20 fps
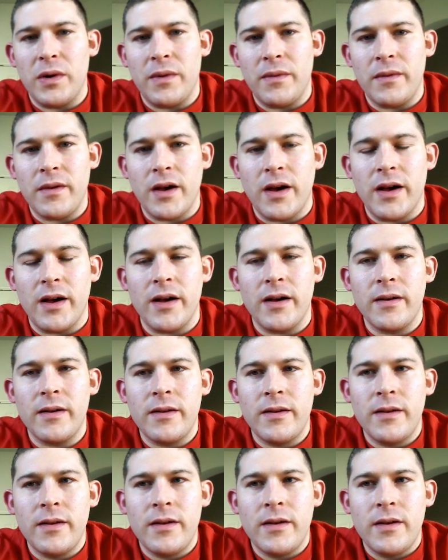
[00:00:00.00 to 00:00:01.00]
pause every
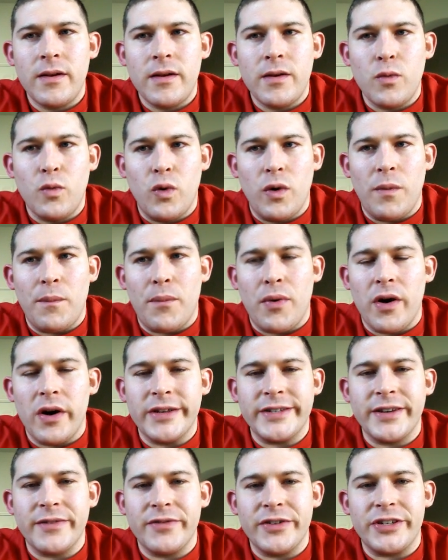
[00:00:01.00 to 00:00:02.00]
single week, but
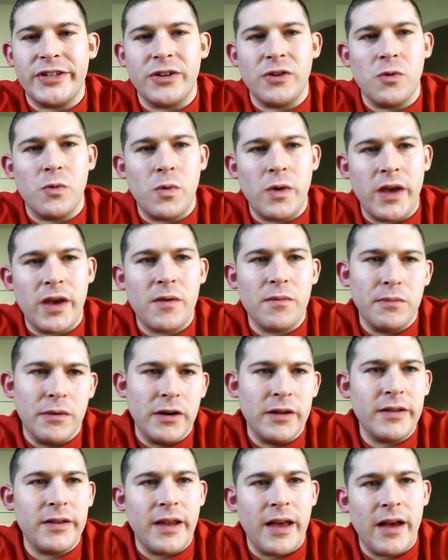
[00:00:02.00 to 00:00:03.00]
yeah, try to get maybe a
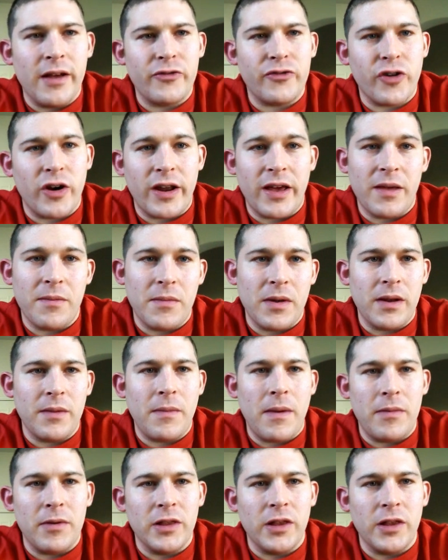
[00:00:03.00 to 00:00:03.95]
little more pause work in.